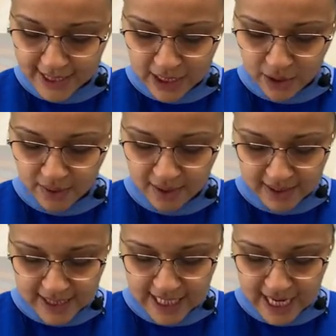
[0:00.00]
into the
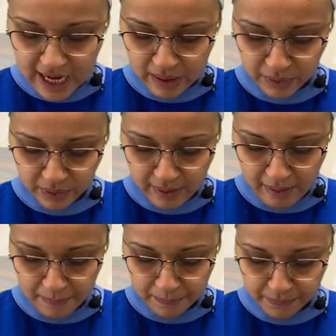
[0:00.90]
sea after
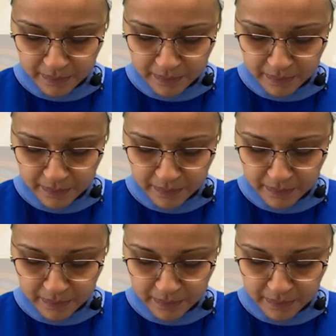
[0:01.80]
them.